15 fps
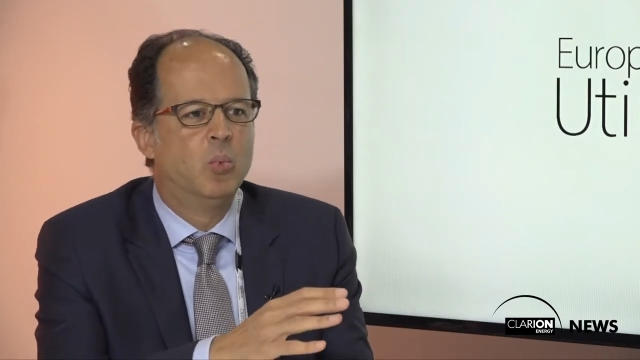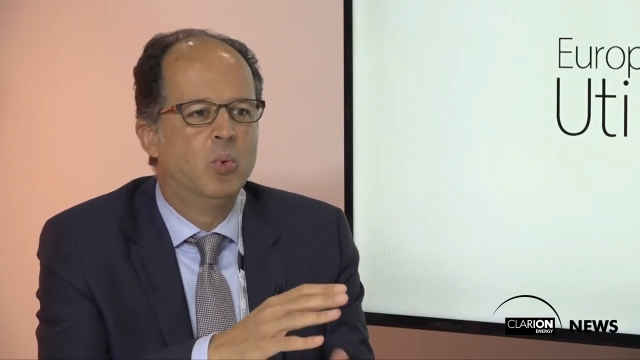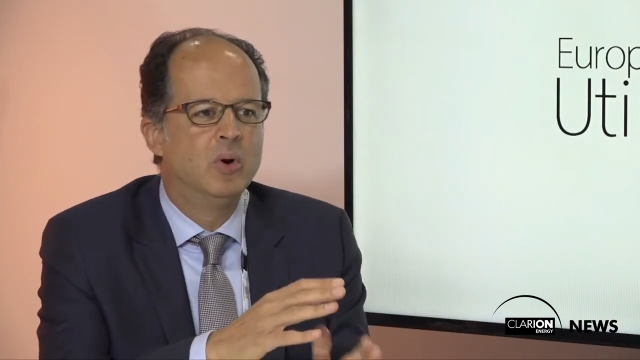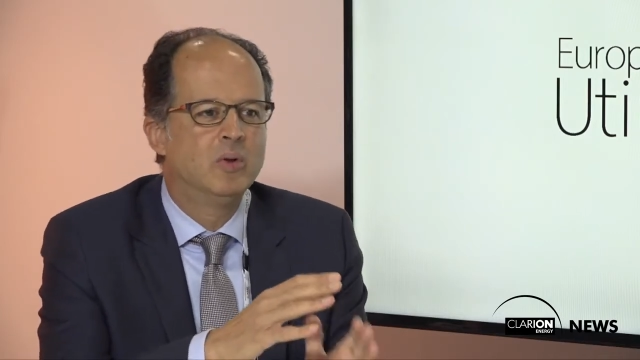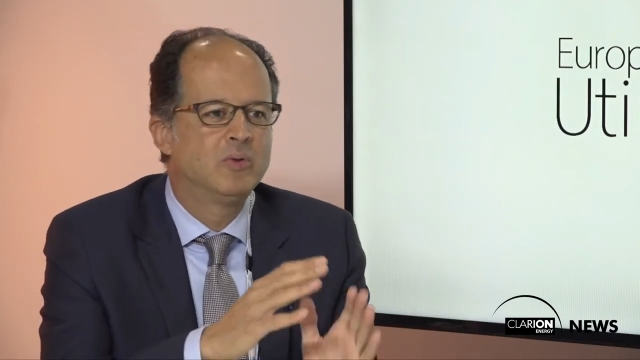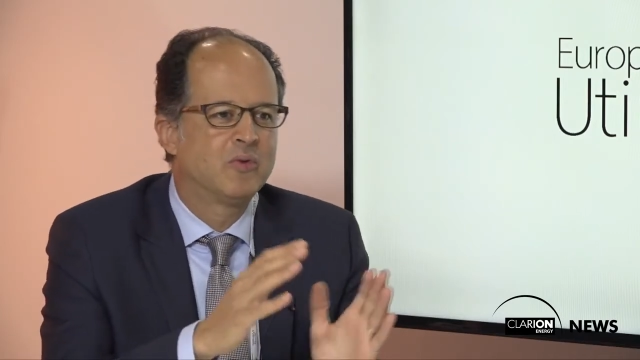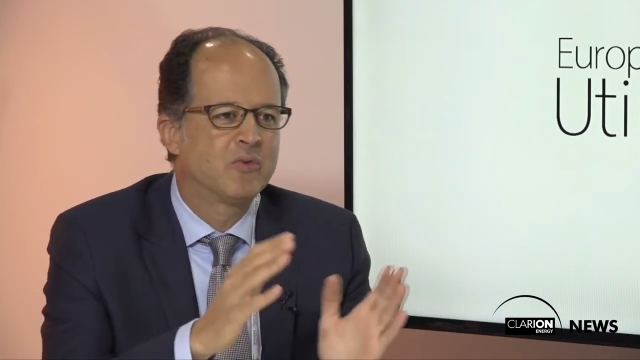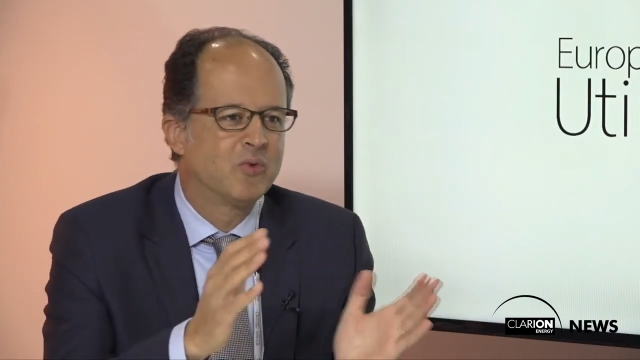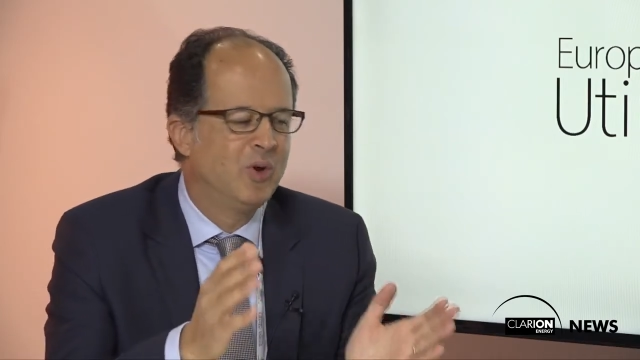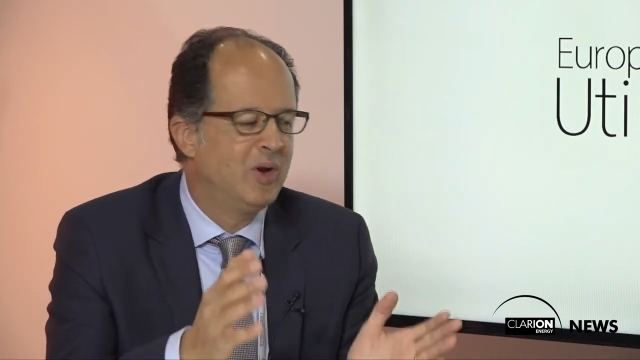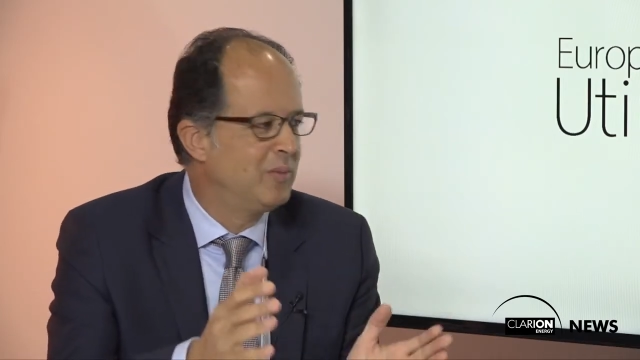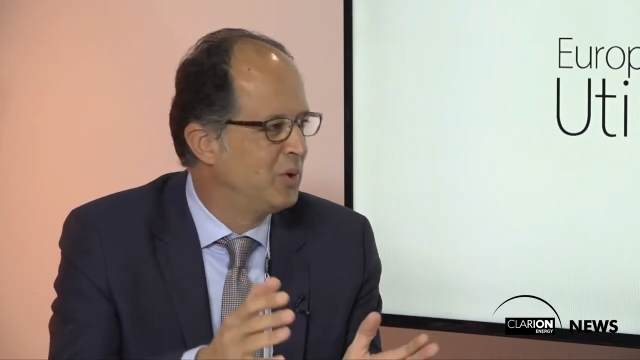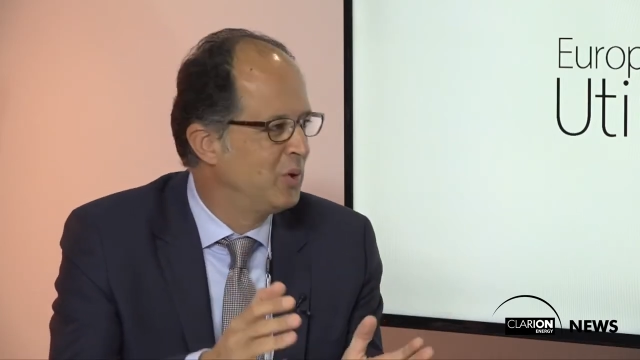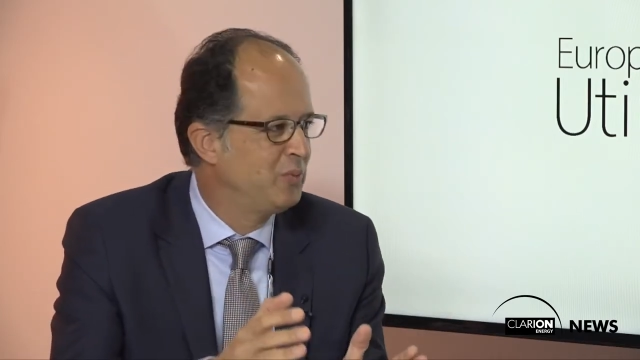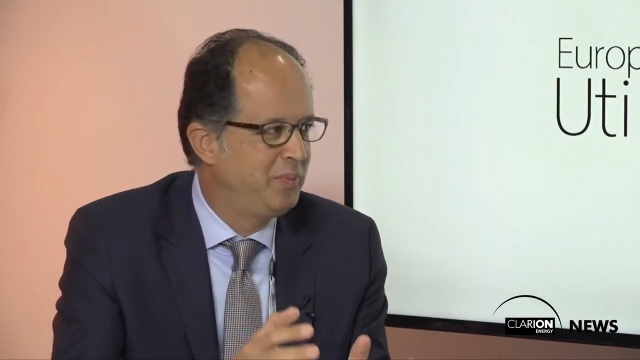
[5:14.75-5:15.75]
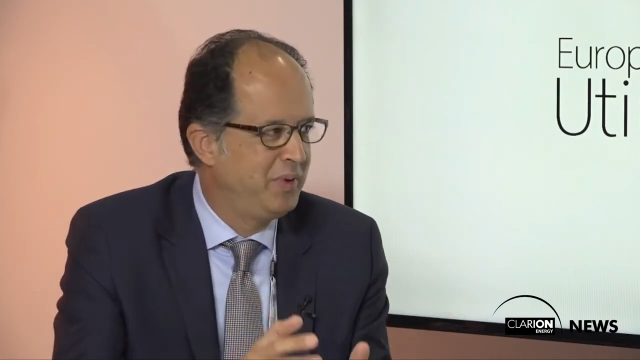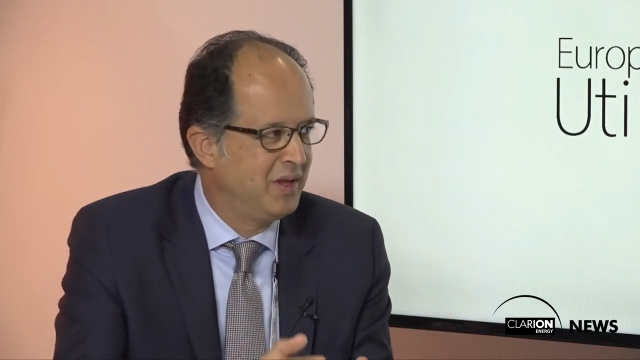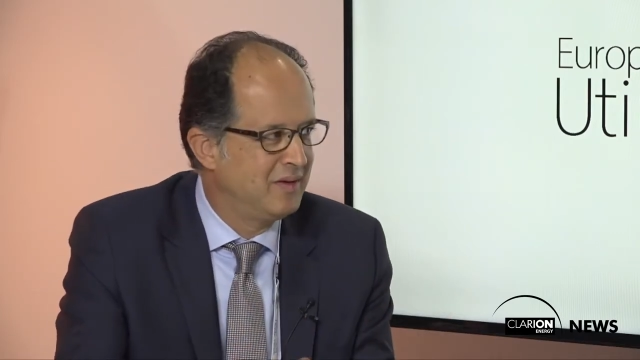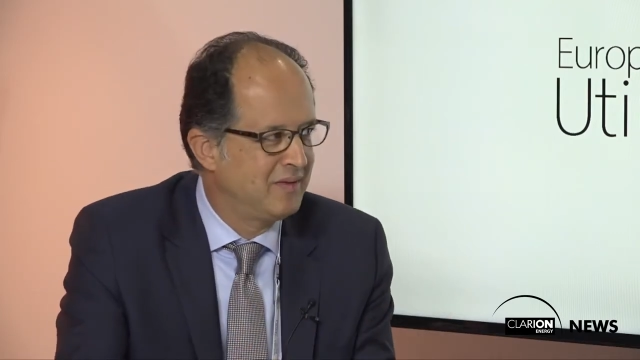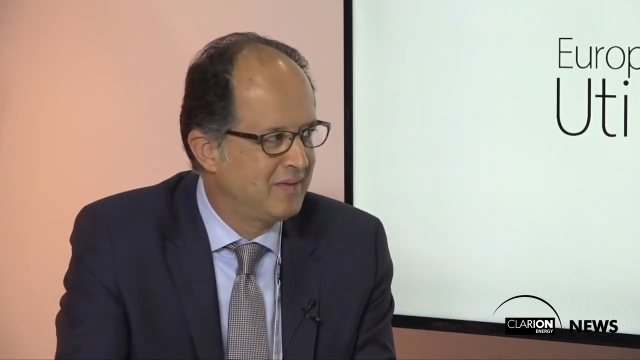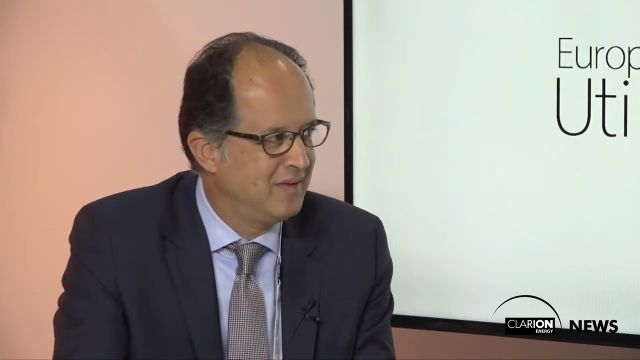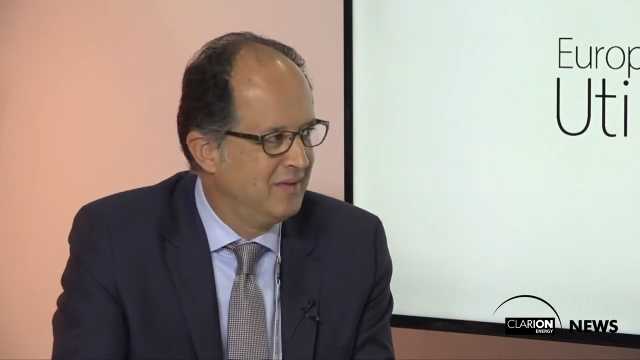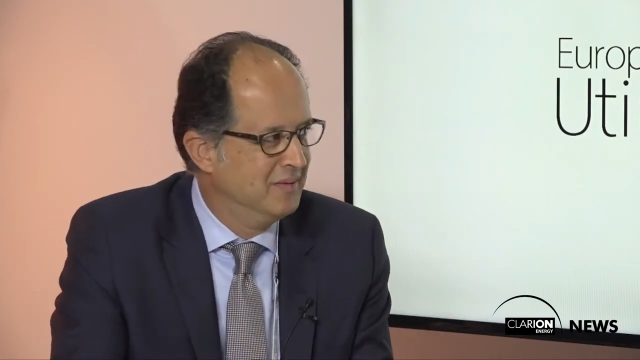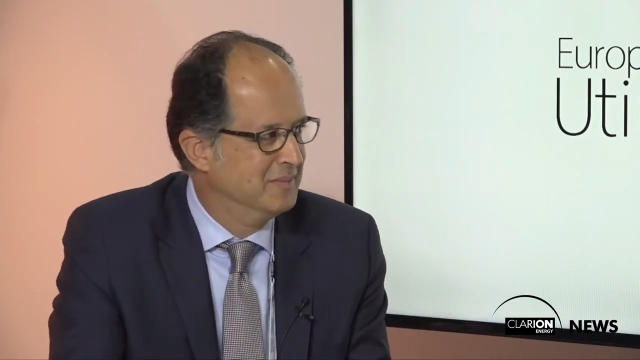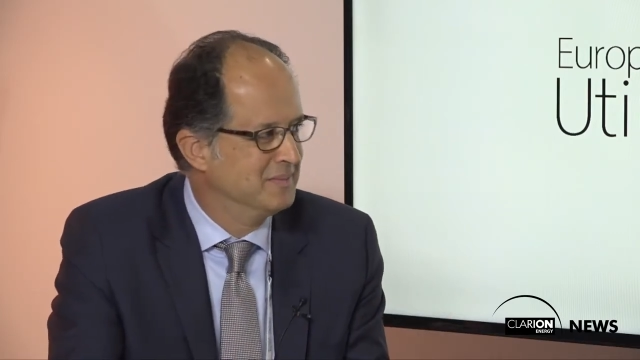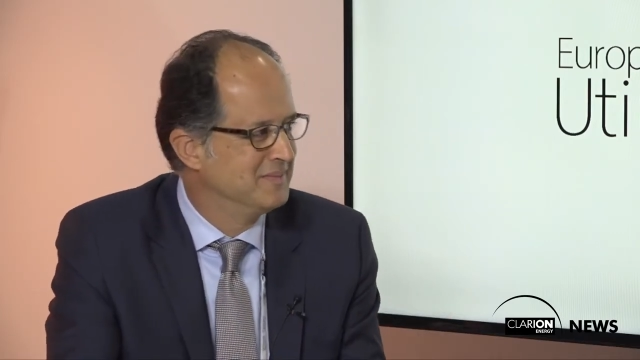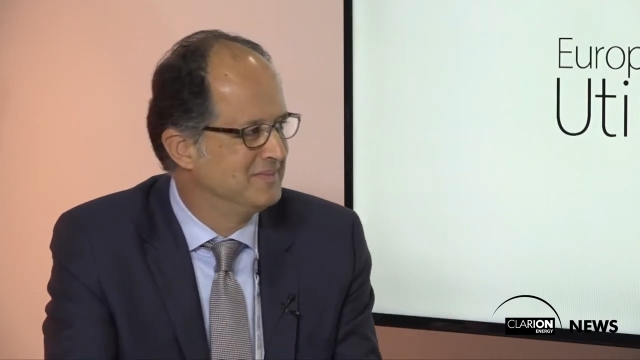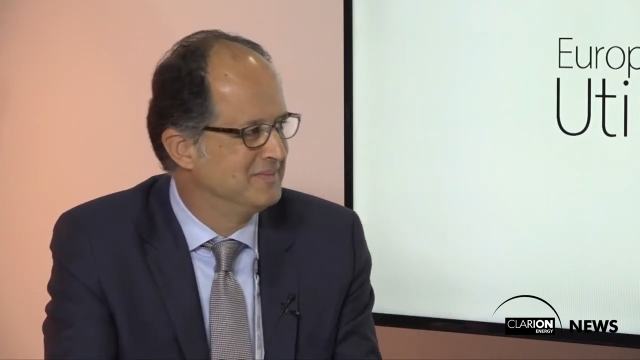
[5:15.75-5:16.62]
world is all about PLC.